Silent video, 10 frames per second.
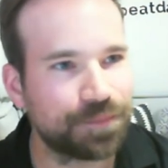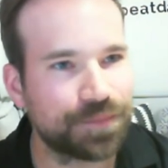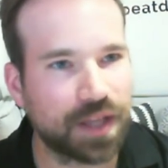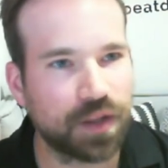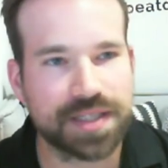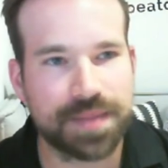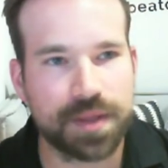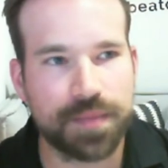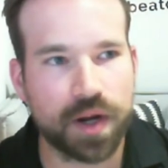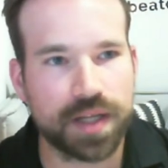They look at some of
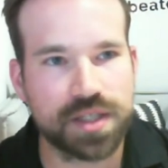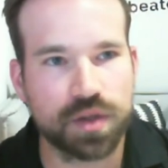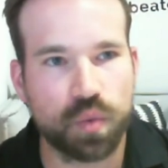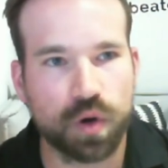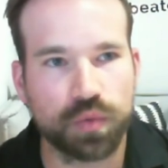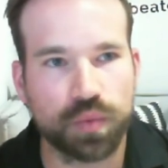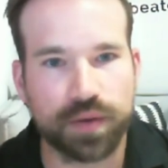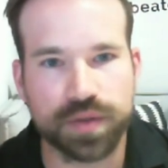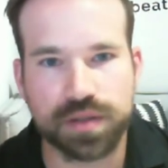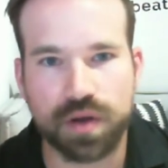the markets in the world where
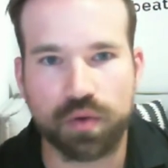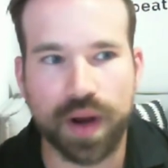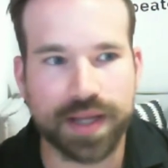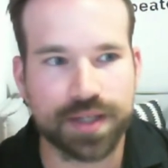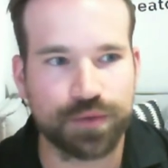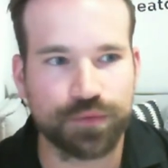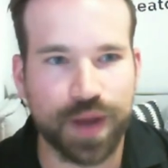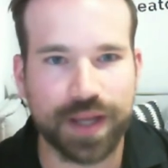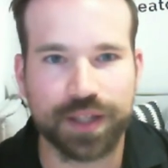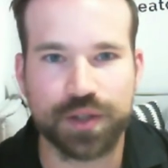there was already sort of
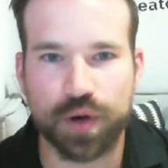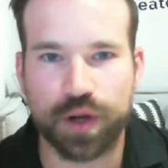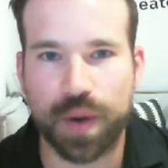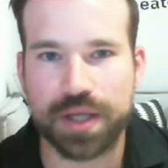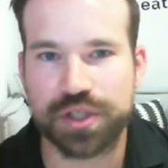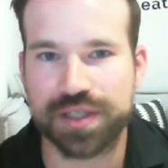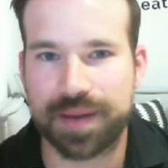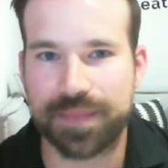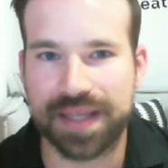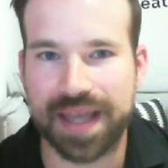regulatory questions
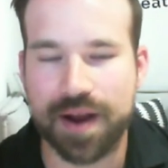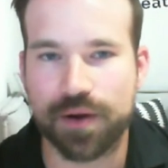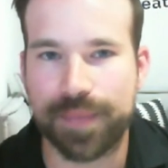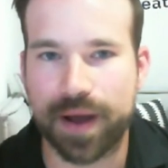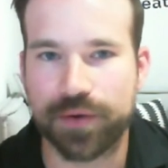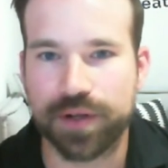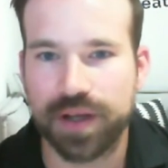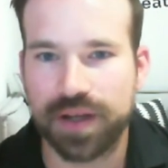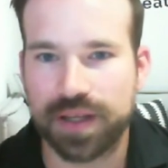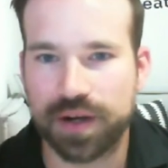up in the air about,
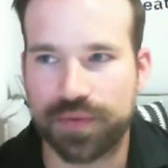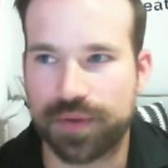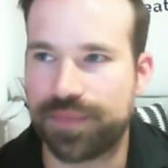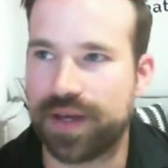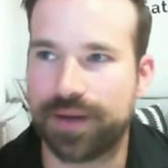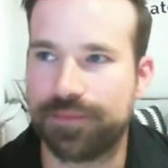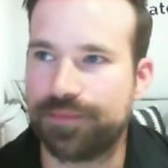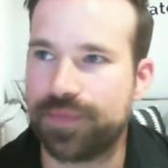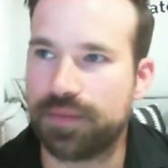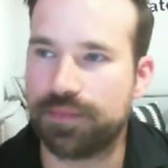you know,
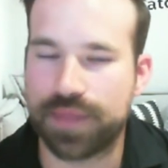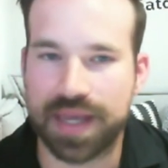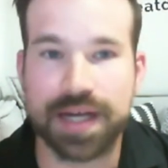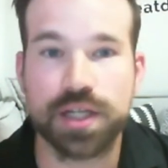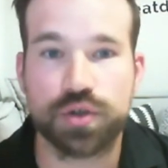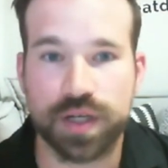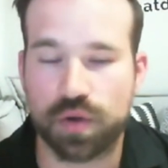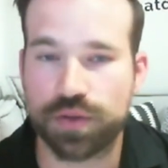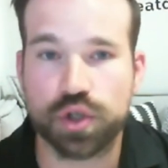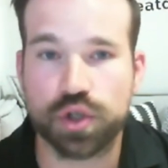the industry,
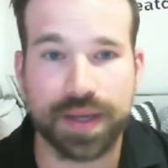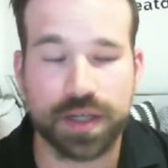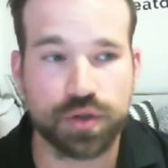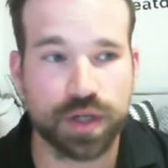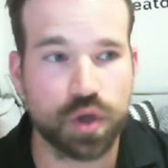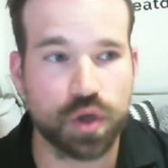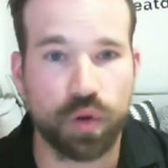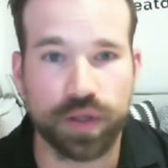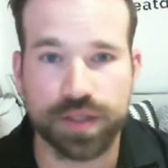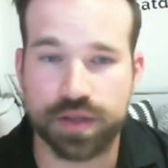the streaming industry as a
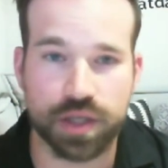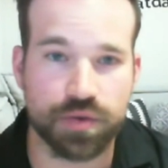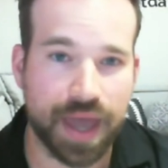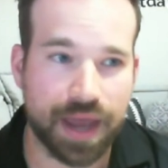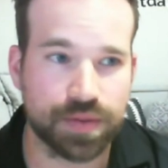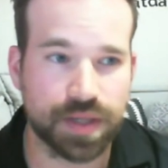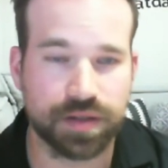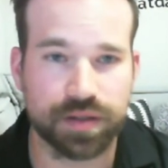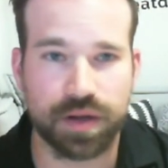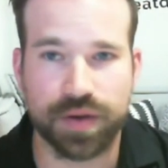whole. And so the UK was
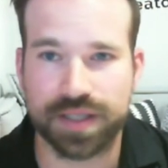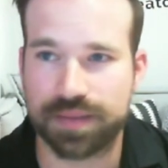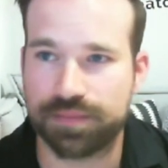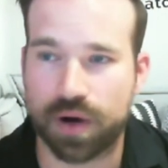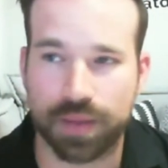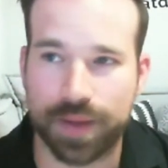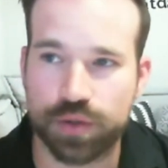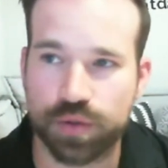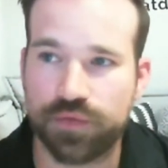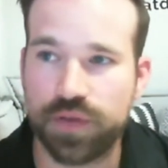undergoing some
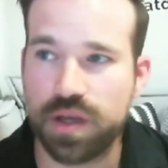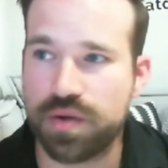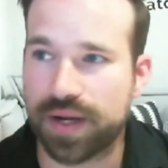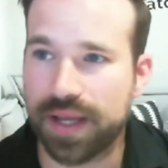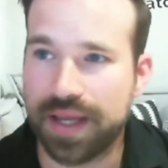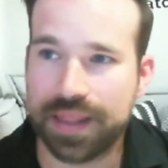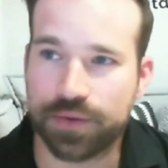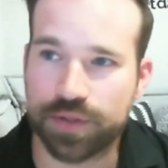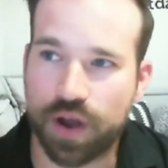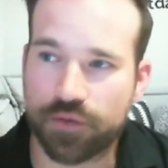parliamentary review and
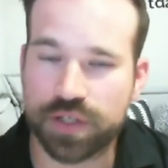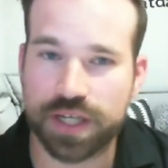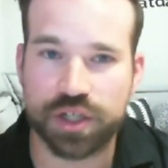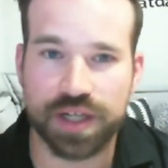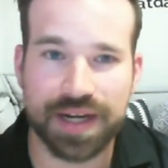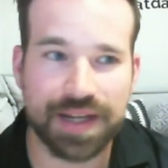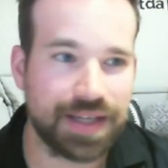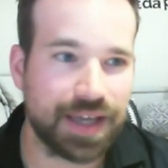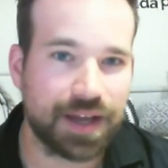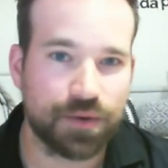there was a conversation in
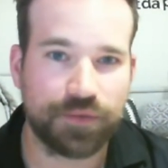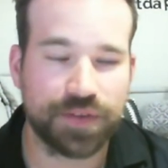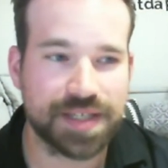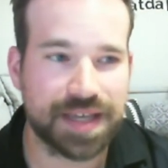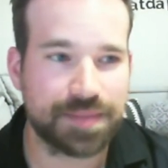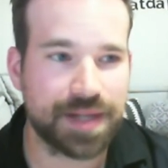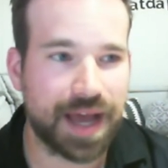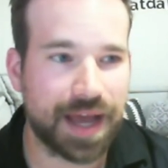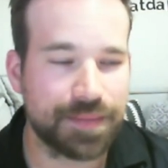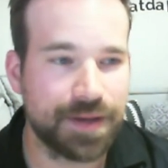India roughly the same
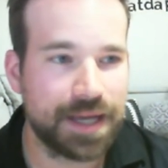time.